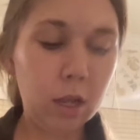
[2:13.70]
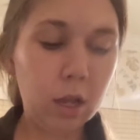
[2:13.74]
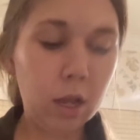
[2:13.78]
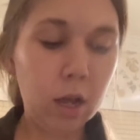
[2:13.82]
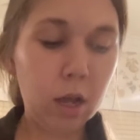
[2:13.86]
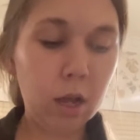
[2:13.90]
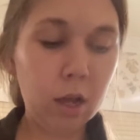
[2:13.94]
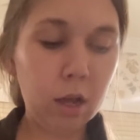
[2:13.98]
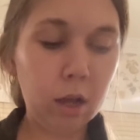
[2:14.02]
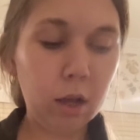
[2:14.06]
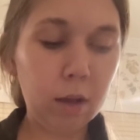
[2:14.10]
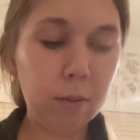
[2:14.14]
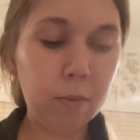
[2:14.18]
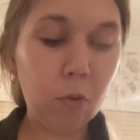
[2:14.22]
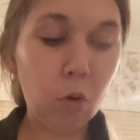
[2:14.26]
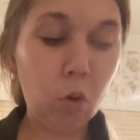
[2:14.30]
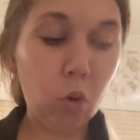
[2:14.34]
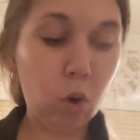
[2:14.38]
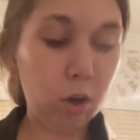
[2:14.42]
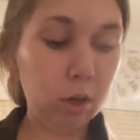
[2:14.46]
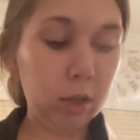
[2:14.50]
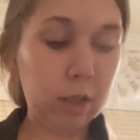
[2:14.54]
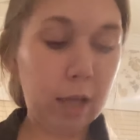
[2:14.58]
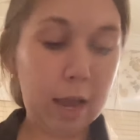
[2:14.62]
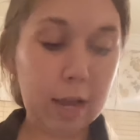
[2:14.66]

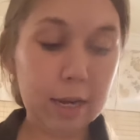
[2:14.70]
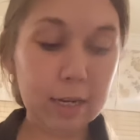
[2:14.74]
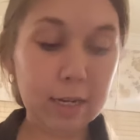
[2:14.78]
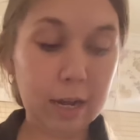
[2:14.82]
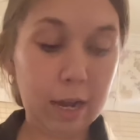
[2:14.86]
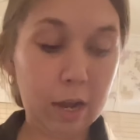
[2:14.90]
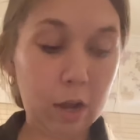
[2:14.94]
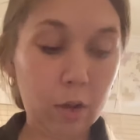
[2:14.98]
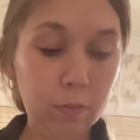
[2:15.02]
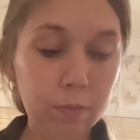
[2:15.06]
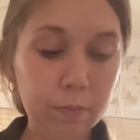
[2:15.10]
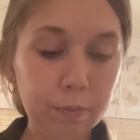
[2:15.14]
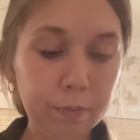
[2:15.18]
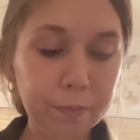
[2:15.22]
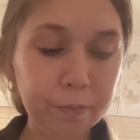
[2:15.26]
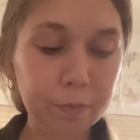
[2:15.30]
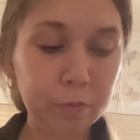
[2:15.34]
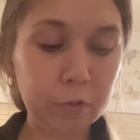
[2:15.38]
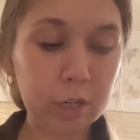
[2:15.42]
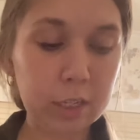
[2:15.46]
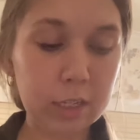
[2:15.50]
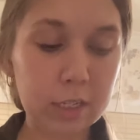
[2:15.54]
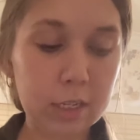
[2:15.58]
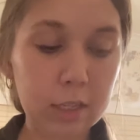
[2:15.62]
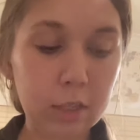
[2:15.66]
or lie down,
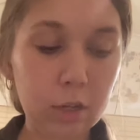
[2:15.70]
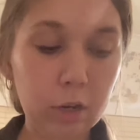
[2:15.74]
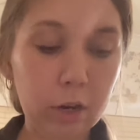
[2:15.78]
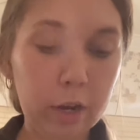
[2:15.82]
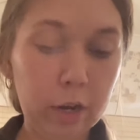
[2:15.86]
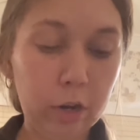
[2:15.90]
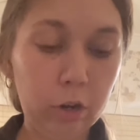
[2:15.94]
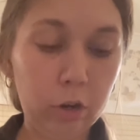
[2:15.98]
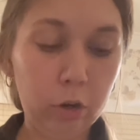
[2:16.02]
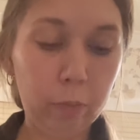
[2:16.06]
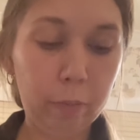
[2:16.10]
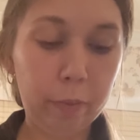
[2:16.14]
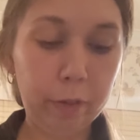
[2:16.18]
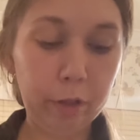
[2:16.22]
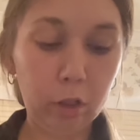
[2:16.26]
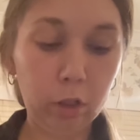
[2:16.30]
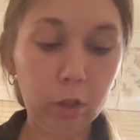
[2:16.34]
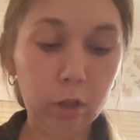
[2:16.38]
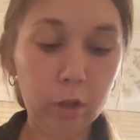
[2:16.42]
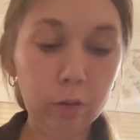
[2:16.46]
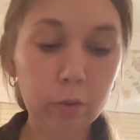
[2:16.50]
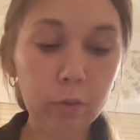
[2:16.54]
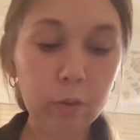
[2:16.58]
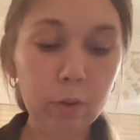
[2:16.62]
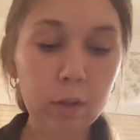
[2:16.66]
resting their head on a
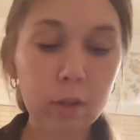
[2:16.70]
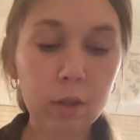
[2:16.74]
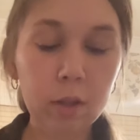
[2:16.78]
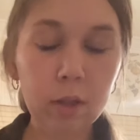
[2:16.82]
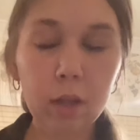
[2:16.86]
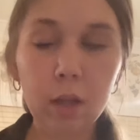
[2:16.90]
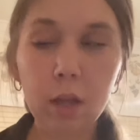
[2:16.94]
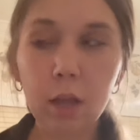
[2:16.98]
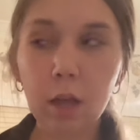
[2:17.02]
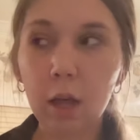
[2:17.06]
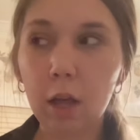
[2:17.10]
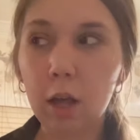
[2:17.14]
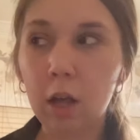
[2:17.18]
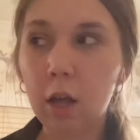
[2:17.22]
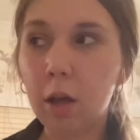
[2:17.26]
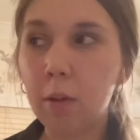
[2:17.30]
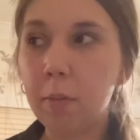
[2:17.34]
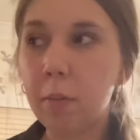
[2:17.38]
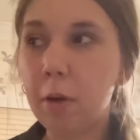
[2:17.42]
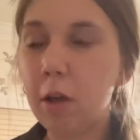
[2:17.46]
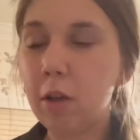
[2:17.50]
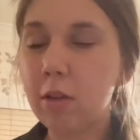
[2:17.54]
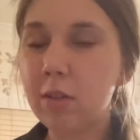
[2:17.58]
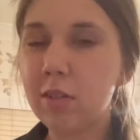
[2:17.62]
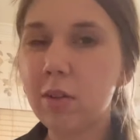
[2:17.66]
pillow.
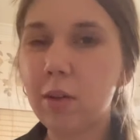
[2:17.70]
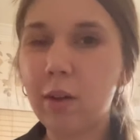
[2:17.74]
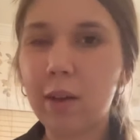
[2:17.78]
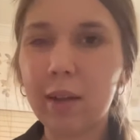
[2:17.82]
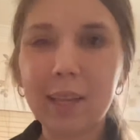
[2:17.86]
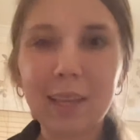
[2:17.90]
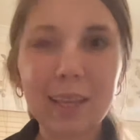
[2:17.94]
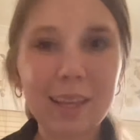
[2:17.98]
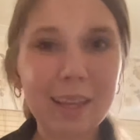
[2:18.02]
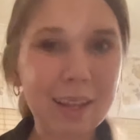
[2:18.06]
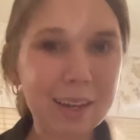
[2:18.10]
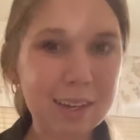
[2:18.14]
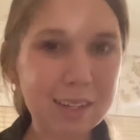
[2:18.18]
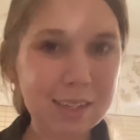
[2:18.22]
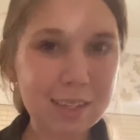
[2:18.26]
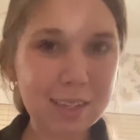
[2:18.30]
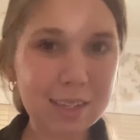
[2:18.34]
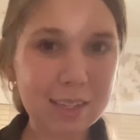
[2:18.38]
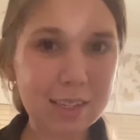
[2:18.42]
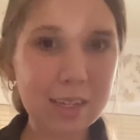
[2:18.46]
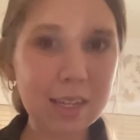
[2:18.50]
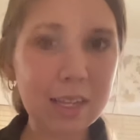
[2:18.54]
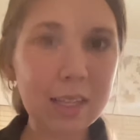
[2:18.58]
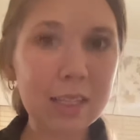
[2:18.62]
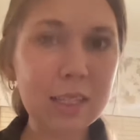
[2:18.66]
Also, I could get
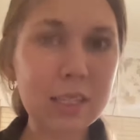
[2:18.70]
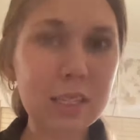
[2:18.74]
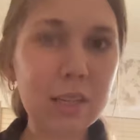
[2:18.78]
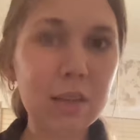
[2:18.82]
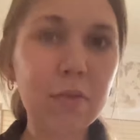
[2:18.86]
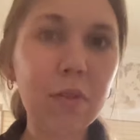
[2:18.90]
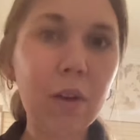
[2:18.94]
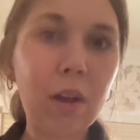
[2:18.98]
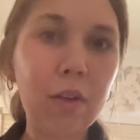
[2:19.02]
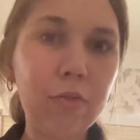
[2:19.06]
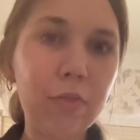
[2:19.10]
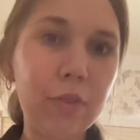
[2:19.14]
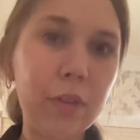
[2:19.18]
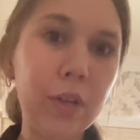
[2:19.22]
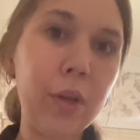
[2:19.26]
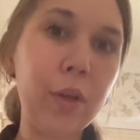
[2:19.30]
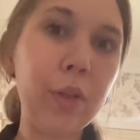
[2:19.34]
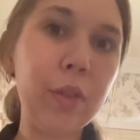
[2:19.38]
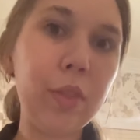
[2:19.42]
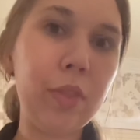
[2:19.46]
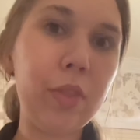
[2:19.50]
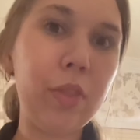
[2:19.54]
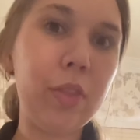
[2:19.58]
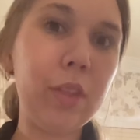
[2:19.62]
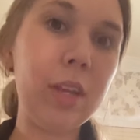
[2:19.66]
assistance if I
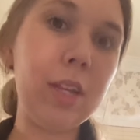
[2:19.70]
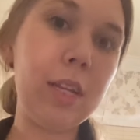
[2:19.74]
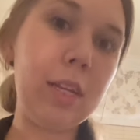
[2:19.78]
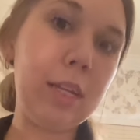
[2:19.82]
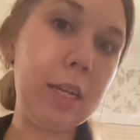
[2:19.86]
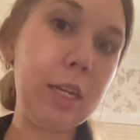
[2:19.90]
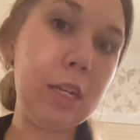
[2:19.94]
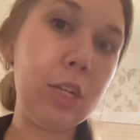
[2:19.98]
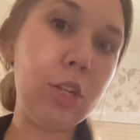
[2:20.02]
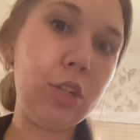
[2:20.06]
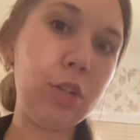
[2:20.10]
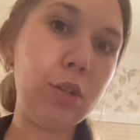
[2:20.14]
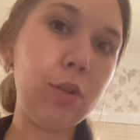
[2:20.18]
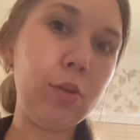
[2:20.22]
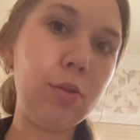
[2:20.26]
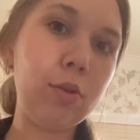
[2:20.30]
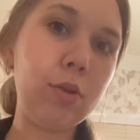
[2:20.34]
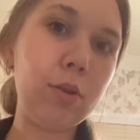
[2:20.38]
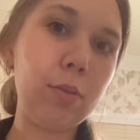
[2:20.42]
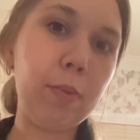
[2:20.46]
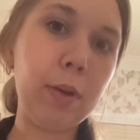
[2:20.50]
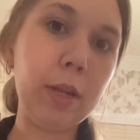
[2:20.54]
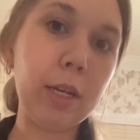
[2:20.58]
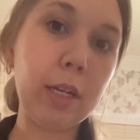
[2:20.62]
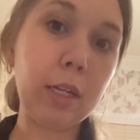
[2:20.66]
feel the need to,
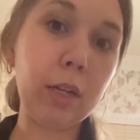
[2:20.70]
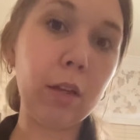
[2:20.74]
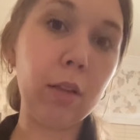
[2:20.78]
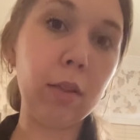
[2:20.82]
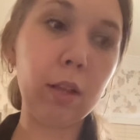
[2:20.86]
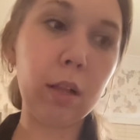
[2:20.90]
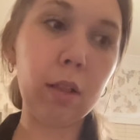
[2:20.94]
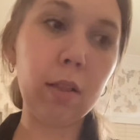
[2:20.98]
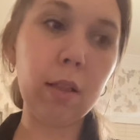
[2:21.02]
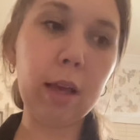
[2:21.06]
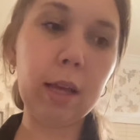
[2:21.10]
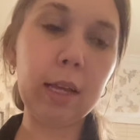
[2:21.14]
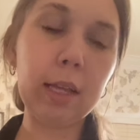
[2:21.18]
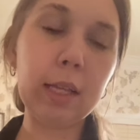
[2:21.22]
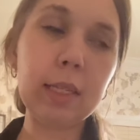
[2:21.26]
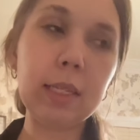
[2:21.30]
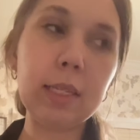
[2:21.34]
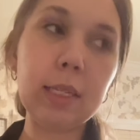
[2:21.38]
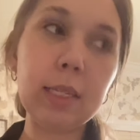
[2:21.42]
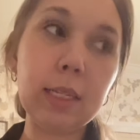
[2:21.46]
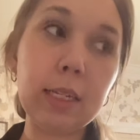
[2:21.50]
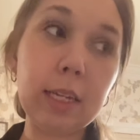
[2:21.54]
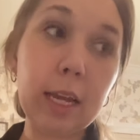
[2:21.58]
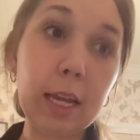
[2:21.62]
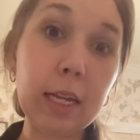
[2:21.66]
depending on the
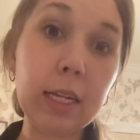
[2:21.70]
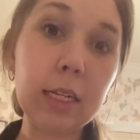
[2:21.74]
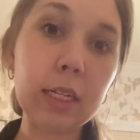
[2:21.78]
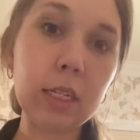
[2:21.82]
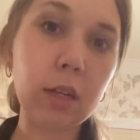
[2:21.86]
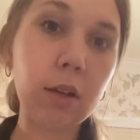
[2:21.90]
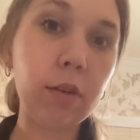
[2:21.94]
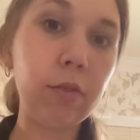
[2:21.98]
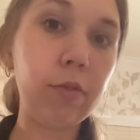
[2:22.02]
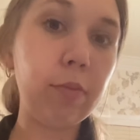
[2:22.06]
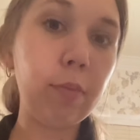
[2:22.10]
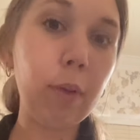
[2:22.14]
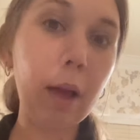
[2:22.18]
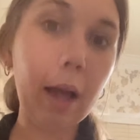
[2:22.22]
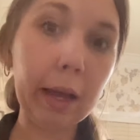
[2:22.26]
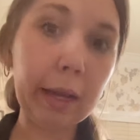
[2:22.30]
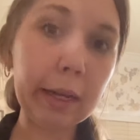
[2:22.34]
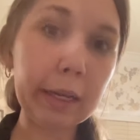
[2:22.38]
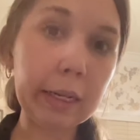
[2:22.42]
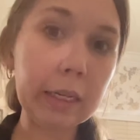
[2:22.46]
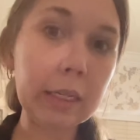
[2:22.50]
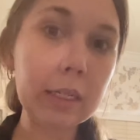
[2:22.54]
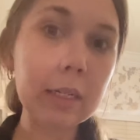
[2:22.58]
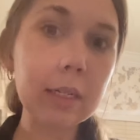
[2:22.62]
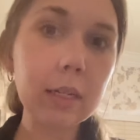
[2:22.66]
client's state of
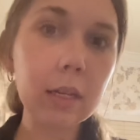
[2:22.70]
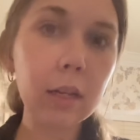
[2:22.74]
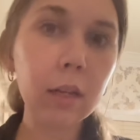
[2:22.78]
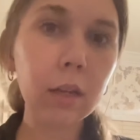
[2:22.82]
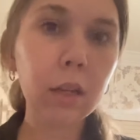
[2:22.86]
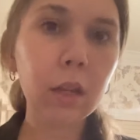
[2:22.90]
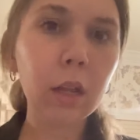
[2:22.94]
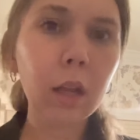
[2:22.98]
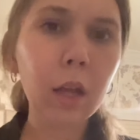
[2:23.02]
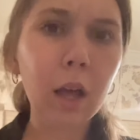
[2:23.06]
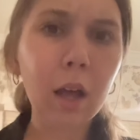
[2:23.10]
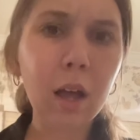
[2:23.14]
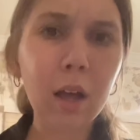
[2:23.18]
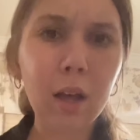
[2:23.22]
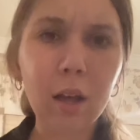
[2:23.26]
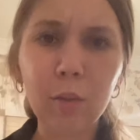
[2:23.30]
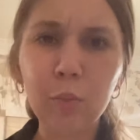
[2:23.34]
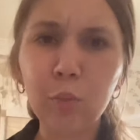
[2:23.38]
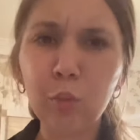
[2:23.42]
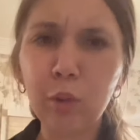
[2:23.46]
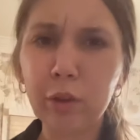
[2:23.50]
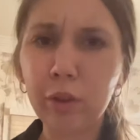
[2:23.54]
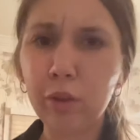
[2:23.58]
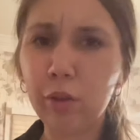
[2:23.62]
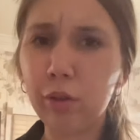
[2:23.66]
mind,
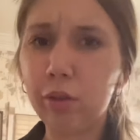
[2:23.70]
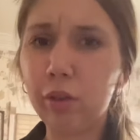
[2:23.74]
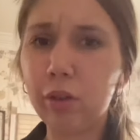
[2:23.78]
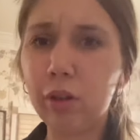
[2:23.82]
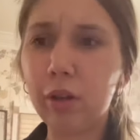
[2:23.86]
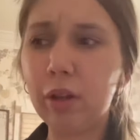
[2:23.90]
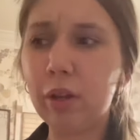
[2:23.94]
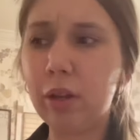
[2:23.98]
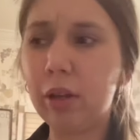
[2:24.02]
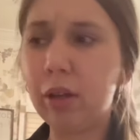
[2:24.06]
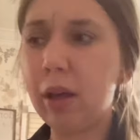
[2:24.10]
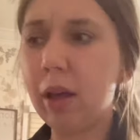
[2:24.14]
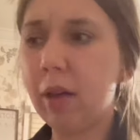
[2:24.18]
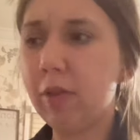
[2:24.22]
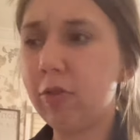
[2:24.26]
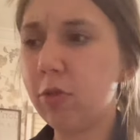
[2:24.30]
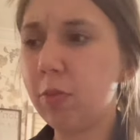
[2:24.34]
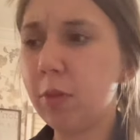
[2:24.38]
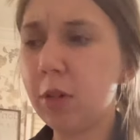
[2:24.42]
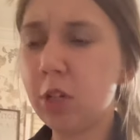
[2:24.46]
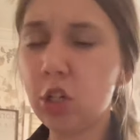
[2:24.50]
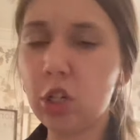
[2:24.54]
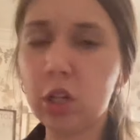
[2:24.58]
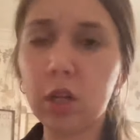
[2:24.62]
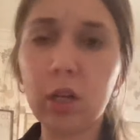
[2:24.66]
whether they have
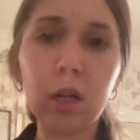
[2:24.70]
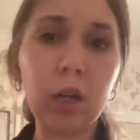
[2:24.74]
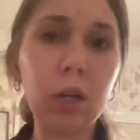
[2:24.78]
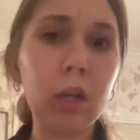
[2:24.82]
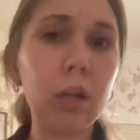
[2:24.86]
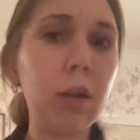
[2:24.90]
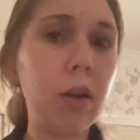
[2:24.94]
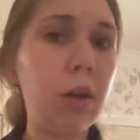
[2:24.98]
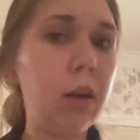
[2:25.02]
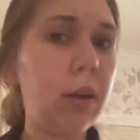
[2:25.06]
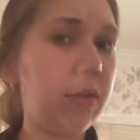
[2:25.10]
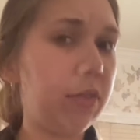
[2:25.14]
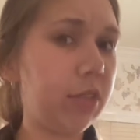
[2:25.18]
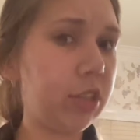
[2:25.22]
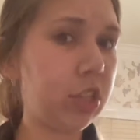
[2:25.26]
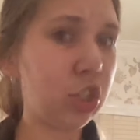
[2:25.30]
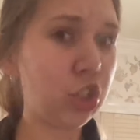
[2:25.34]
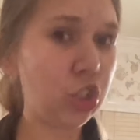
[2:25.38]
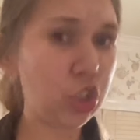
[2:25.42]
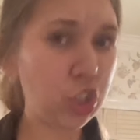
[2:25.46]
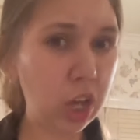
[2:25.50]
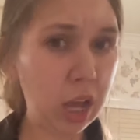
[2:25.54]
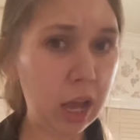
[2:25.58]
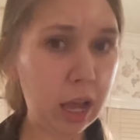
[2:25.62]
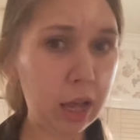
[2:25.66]
dementia, if it's a
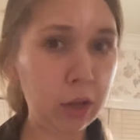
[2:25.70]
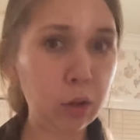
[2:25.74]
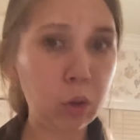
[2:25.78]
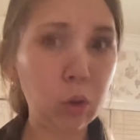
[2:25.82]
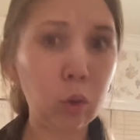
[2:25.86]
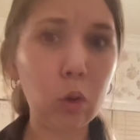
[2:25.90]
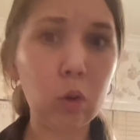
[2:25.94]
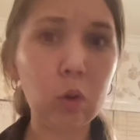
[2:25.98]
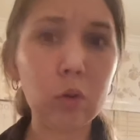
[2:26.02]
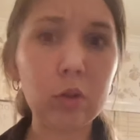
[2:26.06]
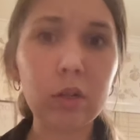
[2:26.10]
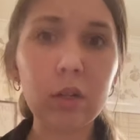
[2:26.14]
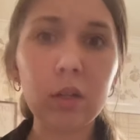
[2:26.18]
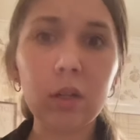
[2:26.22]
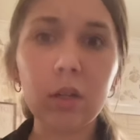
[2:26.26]
child,